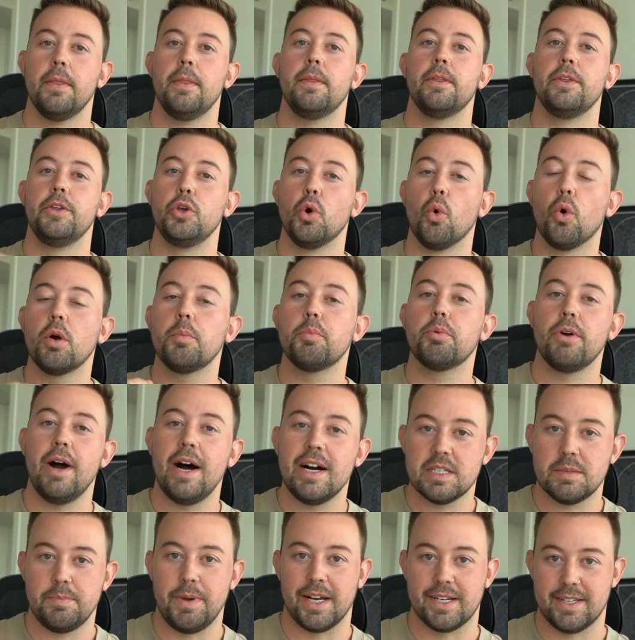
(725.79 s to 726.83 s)
Your
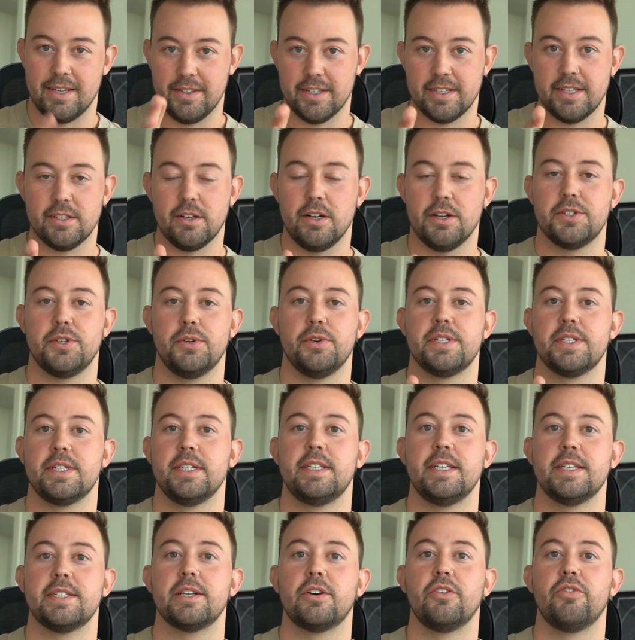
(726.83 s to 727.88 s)
prospects, and this is also a
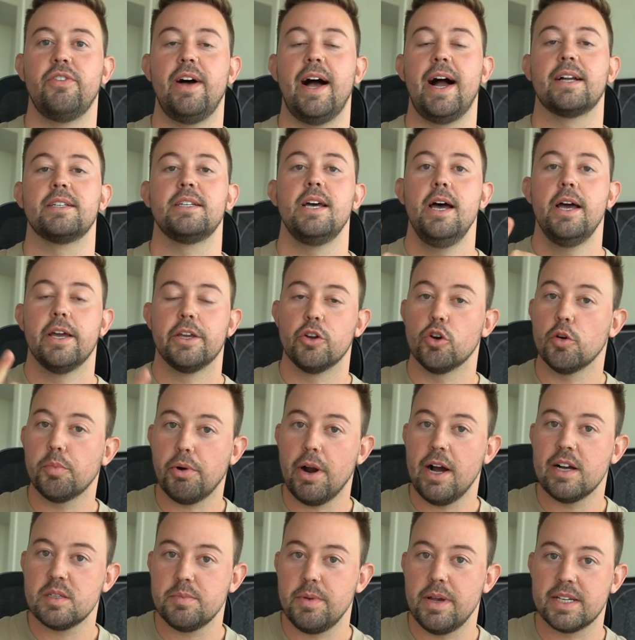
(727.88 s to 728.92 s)
statistical fact, your
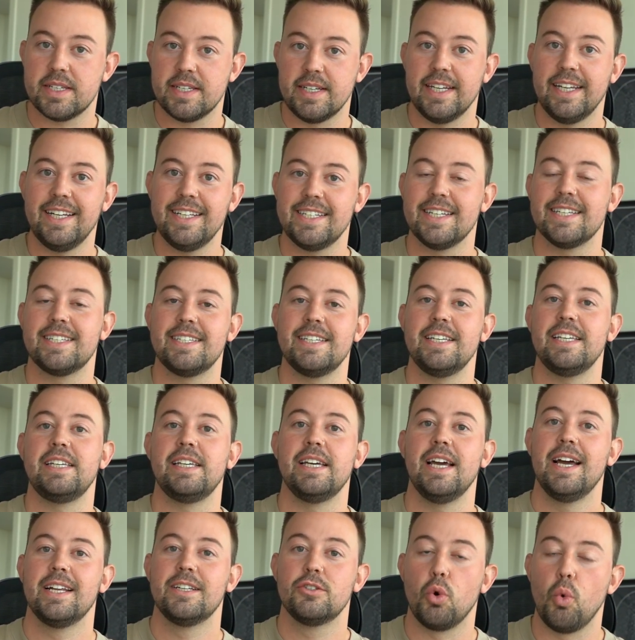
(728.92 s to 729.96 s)
prospects need to
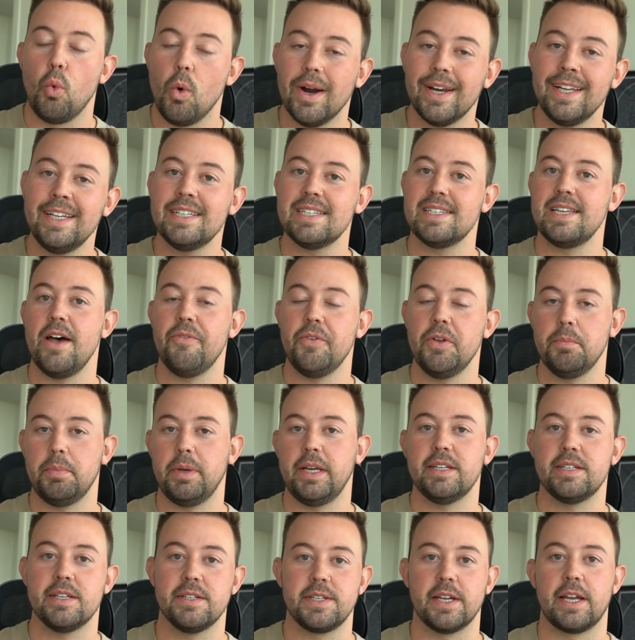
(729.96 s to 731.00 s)
see 27
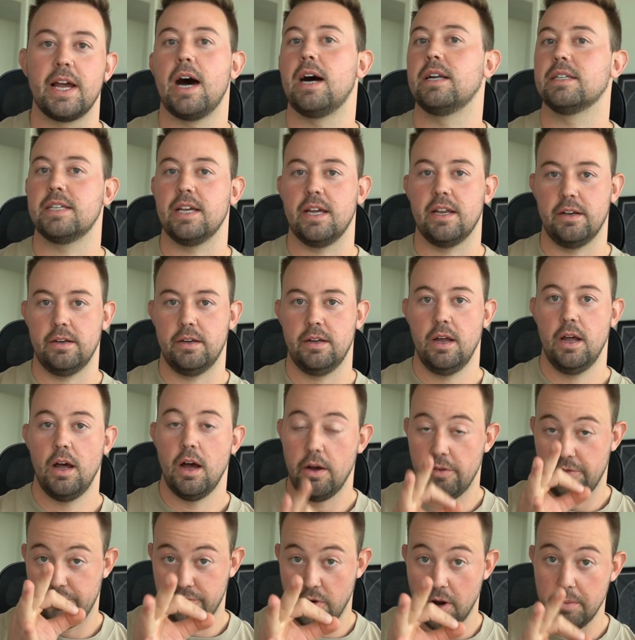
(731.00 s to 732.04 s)
pieces of content
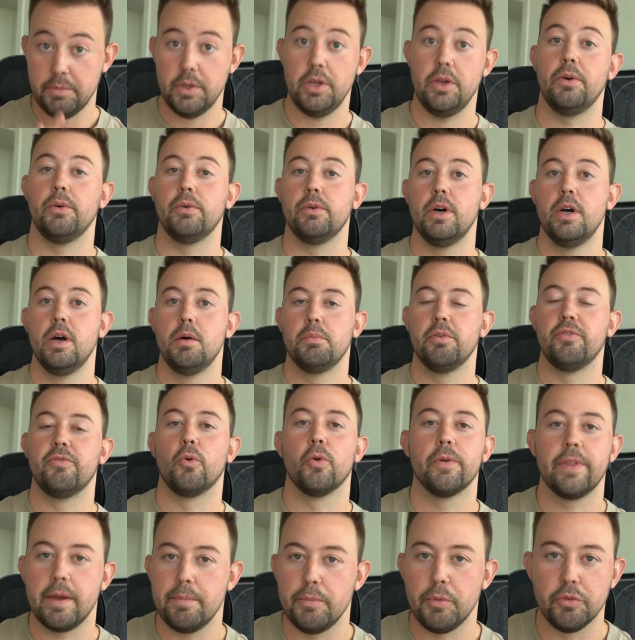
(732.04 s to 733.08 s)
from you
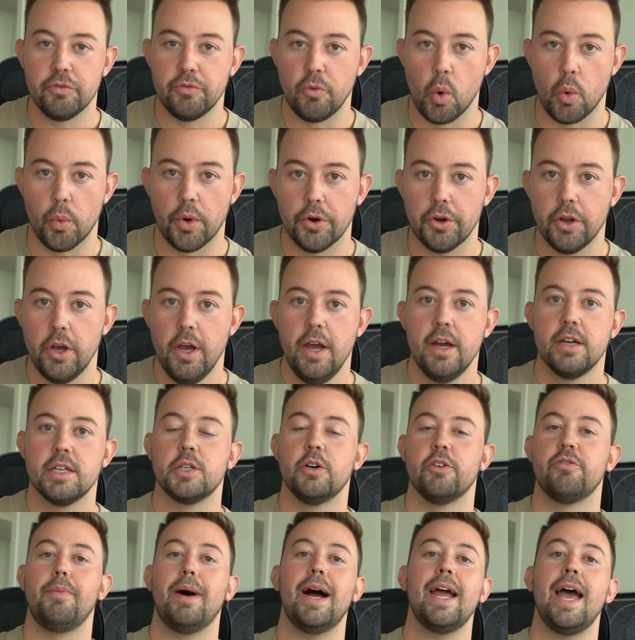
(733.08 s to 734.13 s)
before they move forward. So
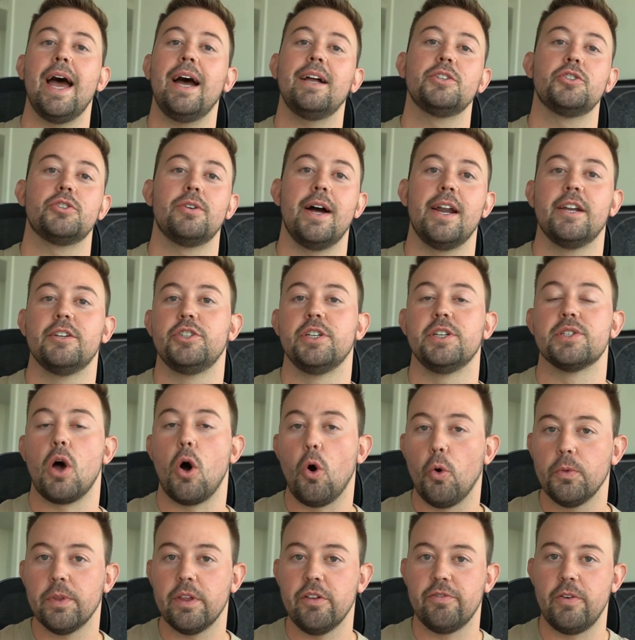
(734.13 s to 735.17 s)
if my ad strategy is
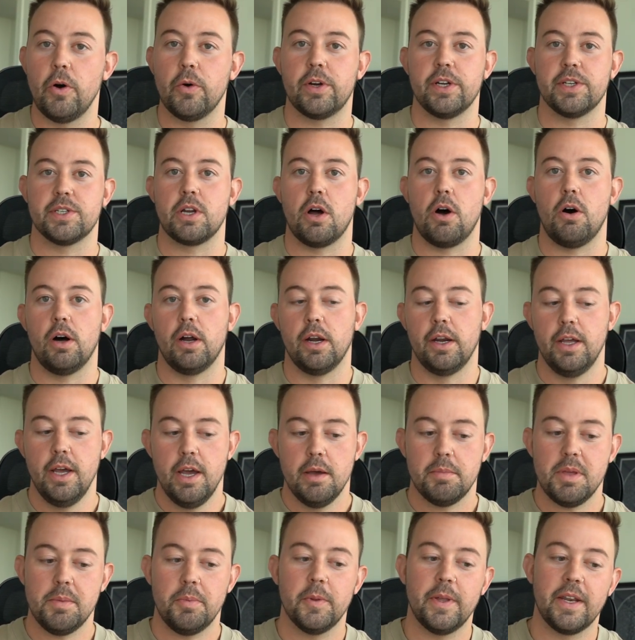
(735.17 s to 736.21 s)
only focused on
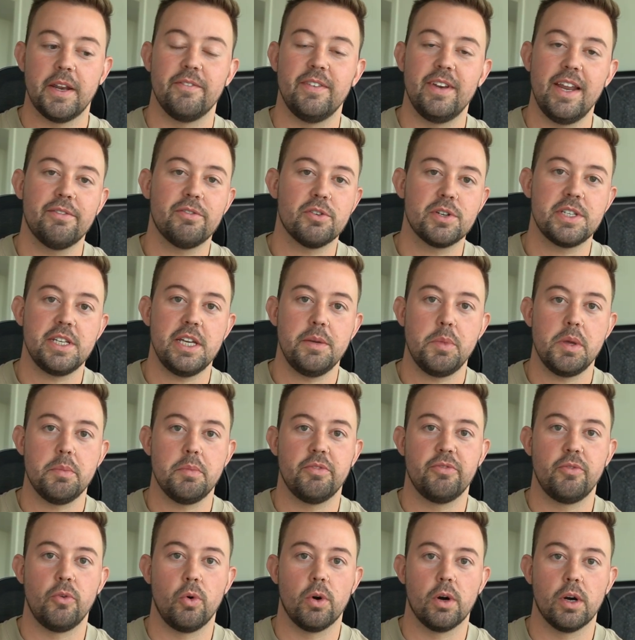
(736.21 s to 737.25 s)
people that have never seen me
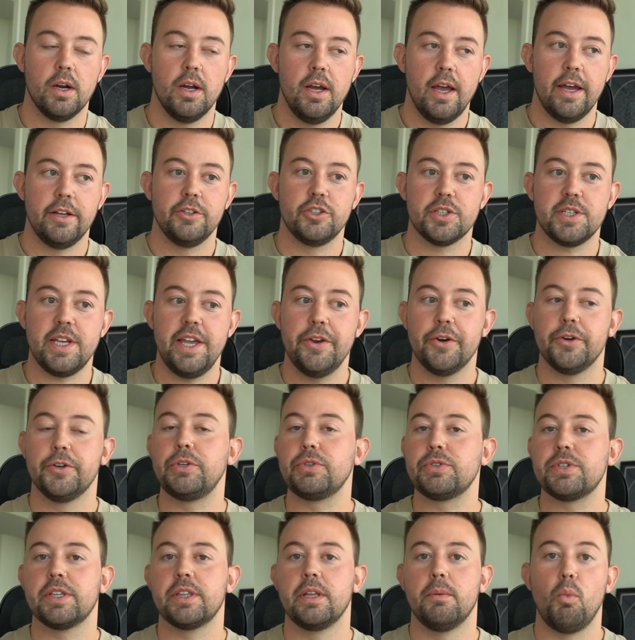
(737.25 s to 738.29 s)
before and just
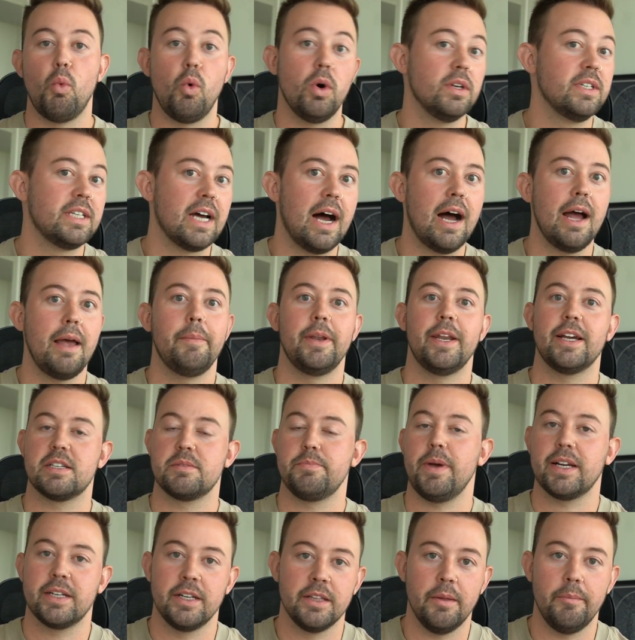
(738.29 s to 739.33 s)
introducing them one time and
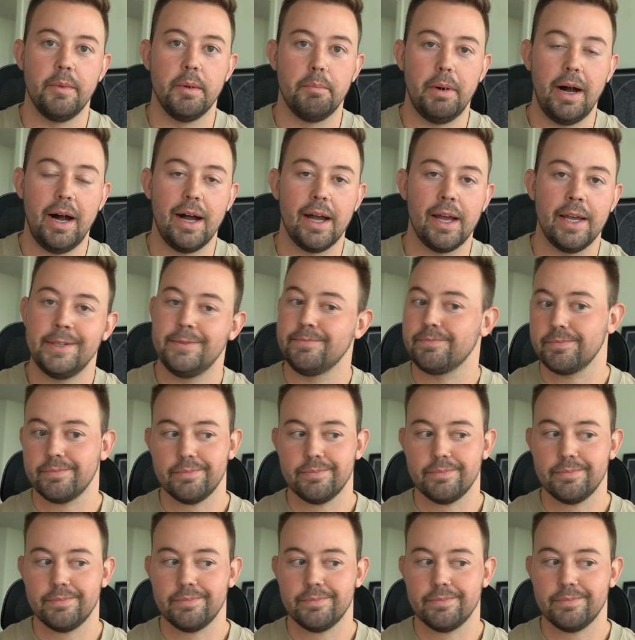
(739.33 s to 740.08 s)
expecting them to buy,